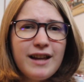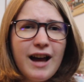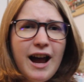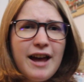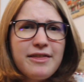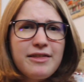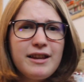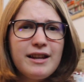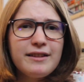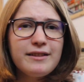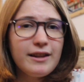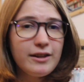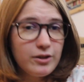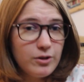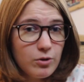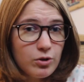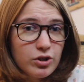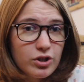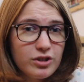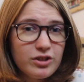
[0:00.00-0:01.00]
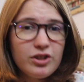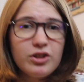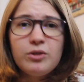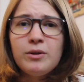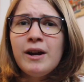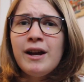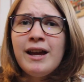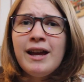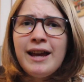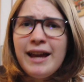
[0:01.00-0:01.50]
that I think that you should
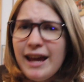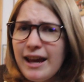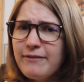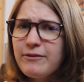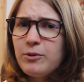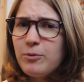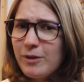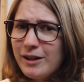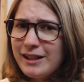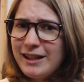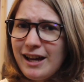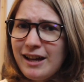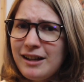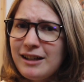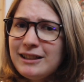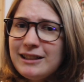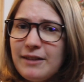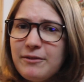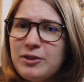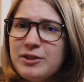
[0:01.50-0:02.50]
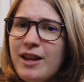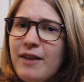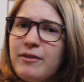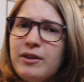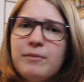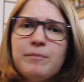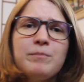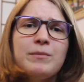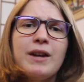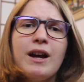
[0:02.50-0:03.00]
do if you want to get a level
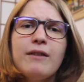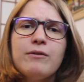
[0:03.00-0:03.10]
seven.